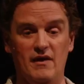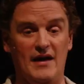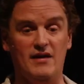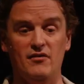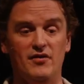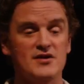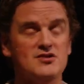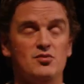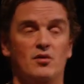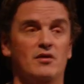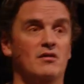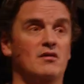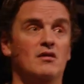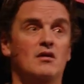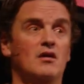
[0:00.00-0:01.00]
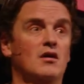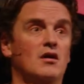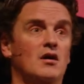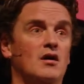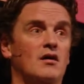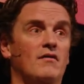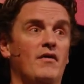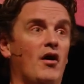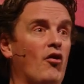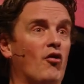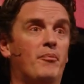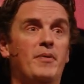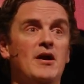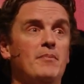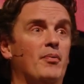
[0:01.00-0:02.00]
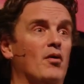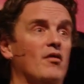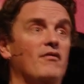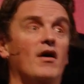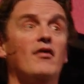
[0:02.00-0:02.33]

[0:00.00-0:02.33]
like this one, of other people, of